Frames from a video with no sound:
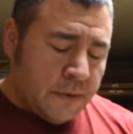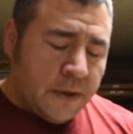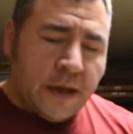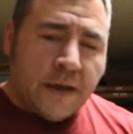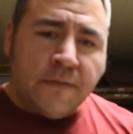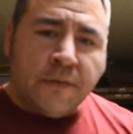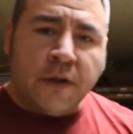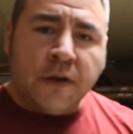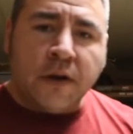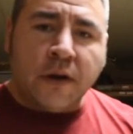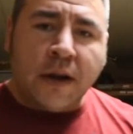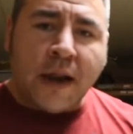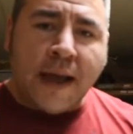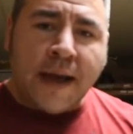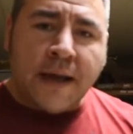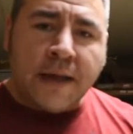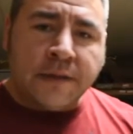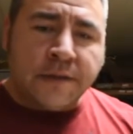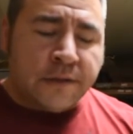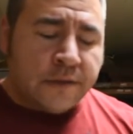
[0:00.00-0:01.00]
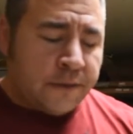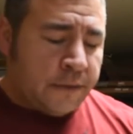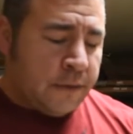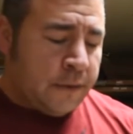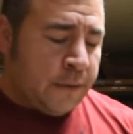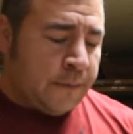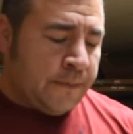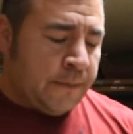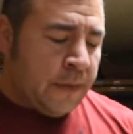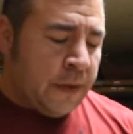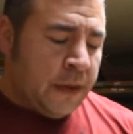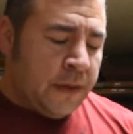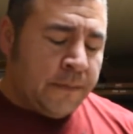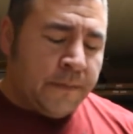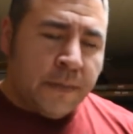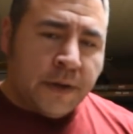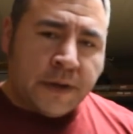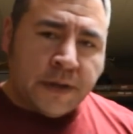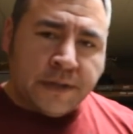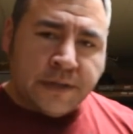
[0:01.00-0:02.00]
have little lines through them
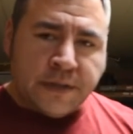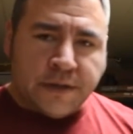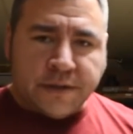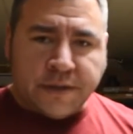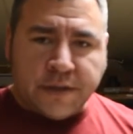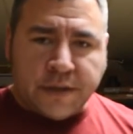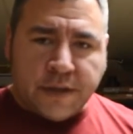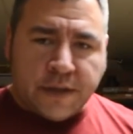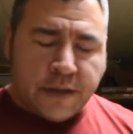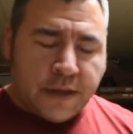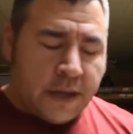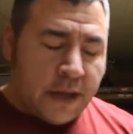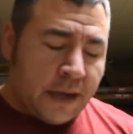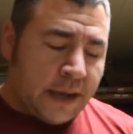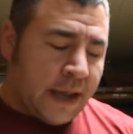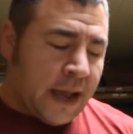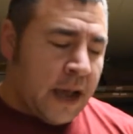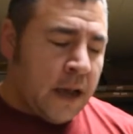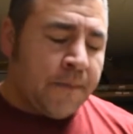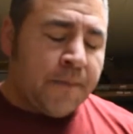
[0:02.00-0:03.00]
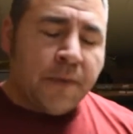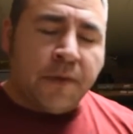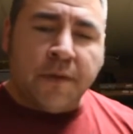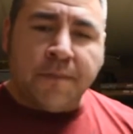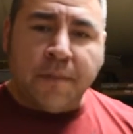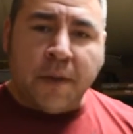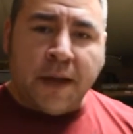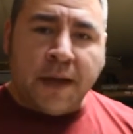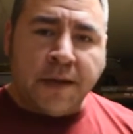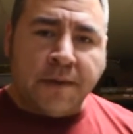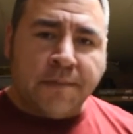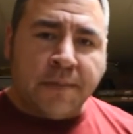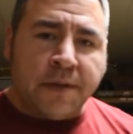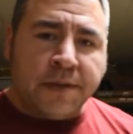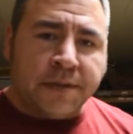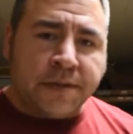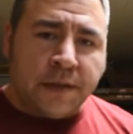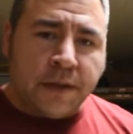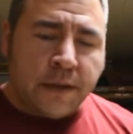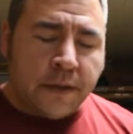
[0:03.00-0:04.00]
because there's a gap of the blade
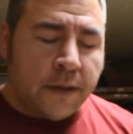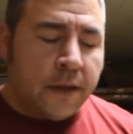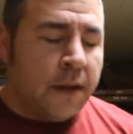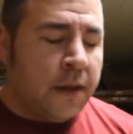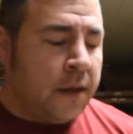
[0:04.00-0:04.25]
missing.